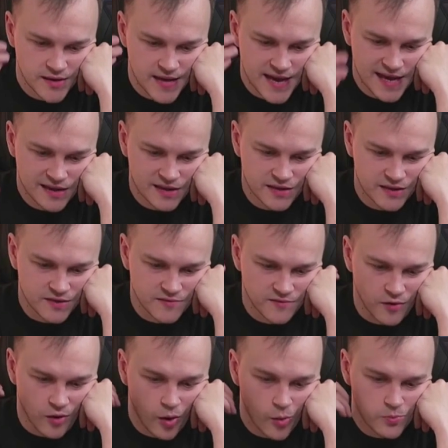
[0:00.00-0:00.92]
active
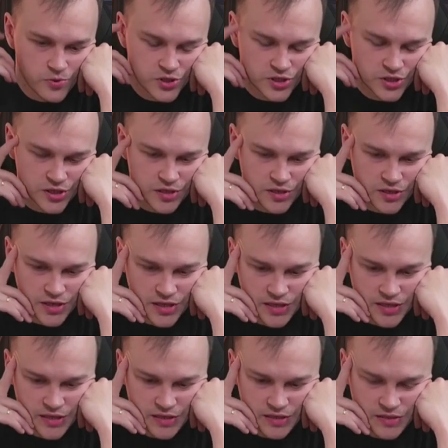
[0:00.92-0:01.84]
option
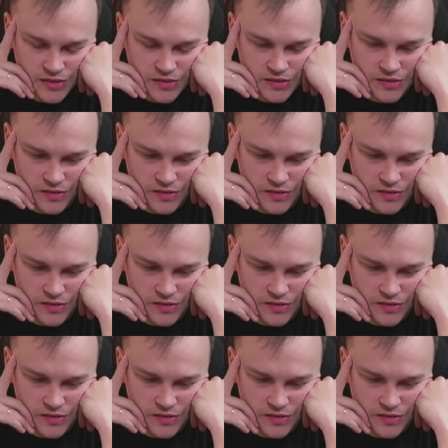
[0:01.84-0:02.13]
is